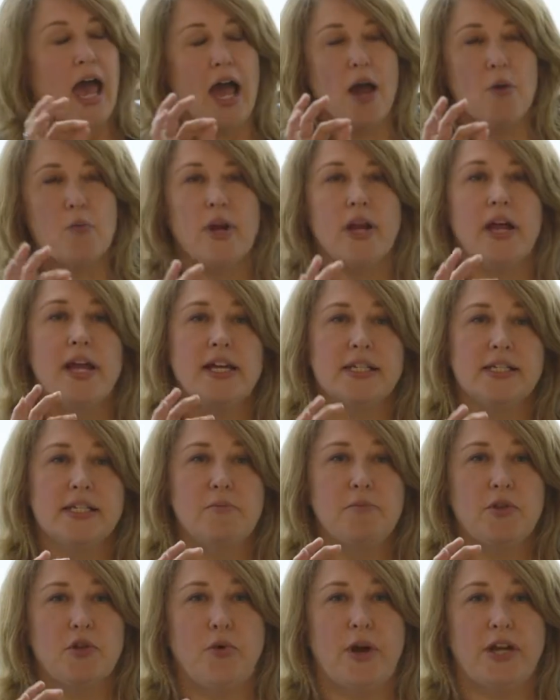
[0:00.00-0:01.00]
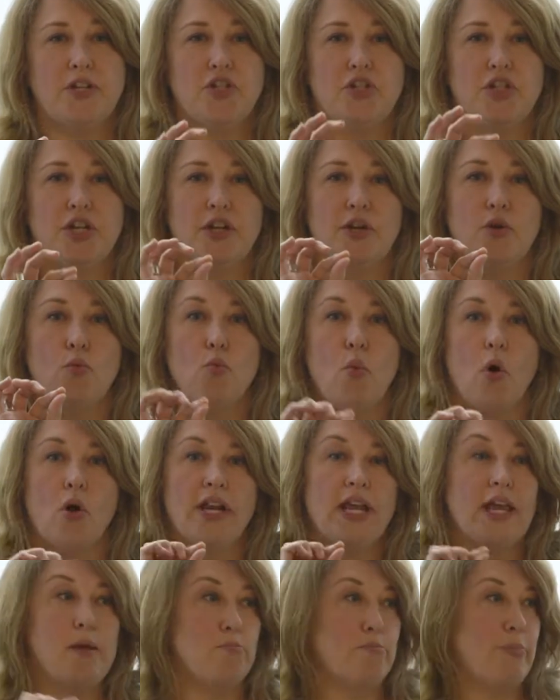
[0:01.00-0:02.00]
And when I asked them the question,
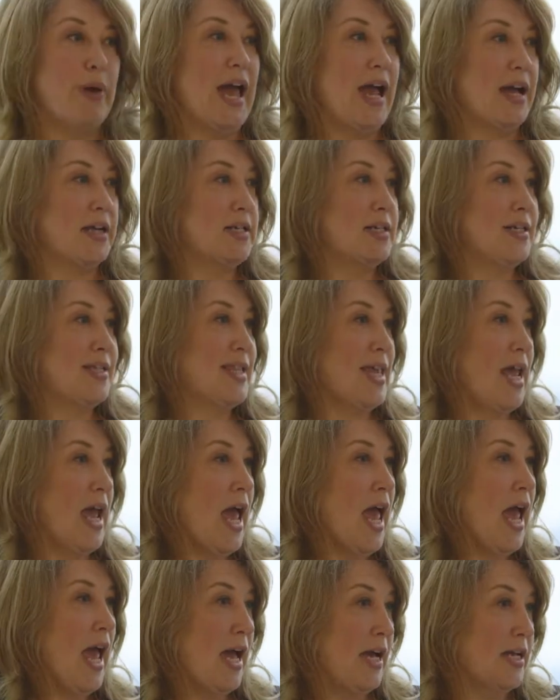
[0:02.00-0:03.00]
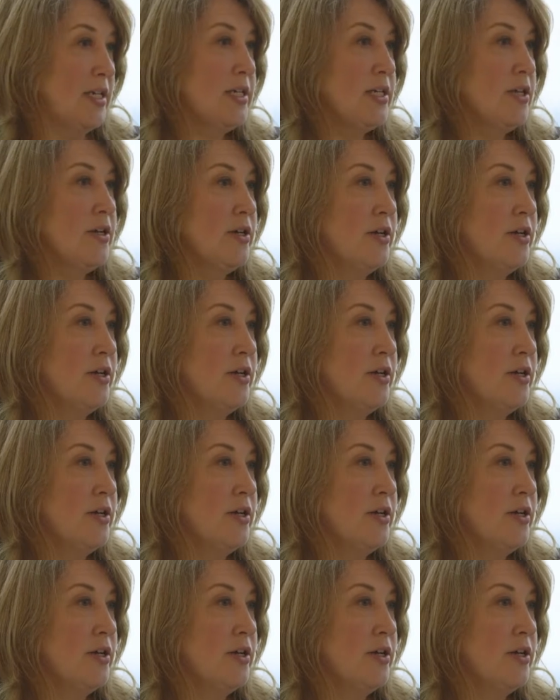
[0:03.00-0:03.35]
what impact has that had,